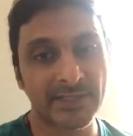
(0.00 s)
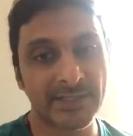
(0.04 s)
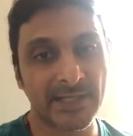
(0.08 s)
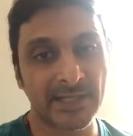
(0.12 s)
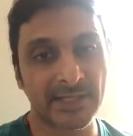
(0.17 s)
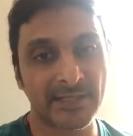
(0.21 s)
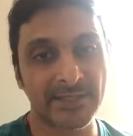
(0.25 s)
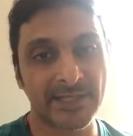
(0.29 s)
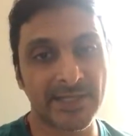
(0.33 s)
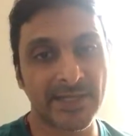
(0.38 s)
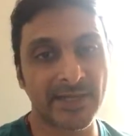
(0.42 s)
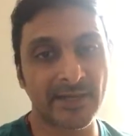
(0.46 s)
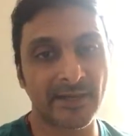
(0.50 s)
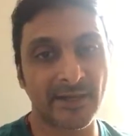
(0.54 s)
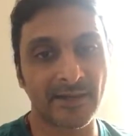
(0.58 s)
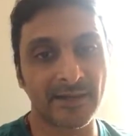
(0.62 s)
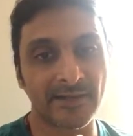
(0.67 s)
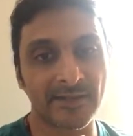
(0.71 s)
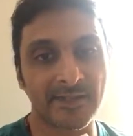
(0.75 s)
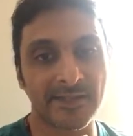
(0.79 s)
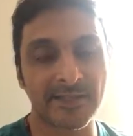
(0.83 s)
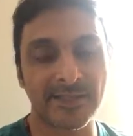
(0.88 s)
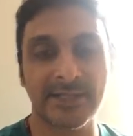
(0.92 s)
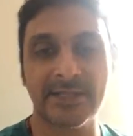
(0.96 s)

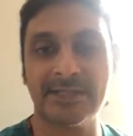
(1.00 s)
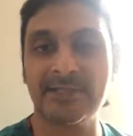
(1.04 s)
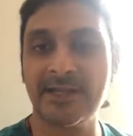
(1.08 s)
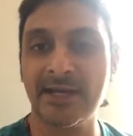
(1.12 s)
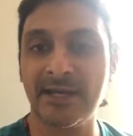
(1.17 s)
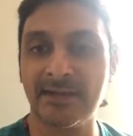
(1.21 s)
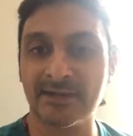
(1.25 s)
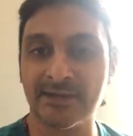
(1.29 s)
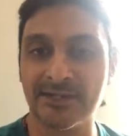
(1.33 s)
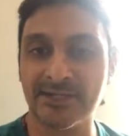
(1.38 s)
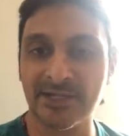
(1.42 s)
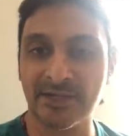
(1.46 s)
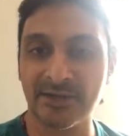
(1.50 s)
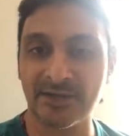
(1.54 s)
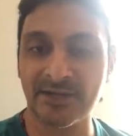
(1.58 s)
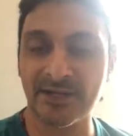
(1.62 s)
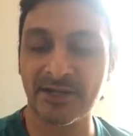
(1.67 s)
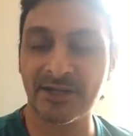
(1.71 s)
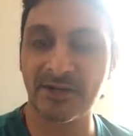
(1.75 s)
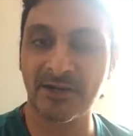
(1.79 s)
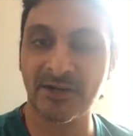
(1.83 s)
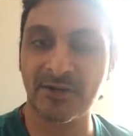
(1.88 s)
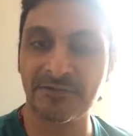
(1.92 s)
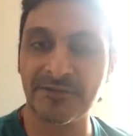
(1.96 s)
telltale signals
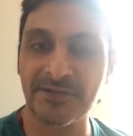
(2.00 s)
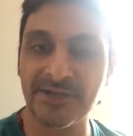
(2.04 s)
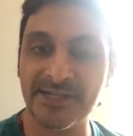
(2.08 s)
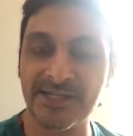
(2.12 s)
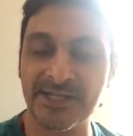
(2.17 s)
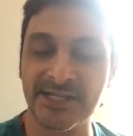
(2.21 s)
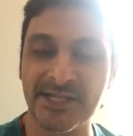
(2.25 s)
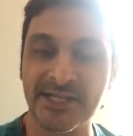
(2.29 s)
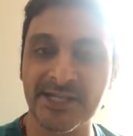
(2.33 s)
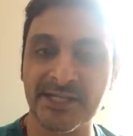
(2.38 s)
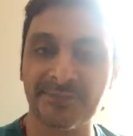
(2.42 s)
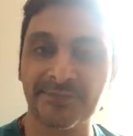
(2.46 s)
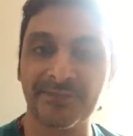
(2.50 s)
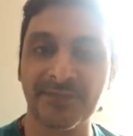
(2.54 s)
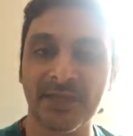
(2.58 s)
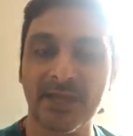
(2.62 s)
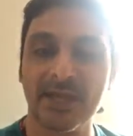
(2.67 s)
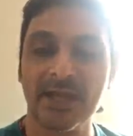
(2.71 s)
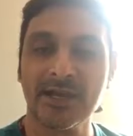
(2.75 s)
of it is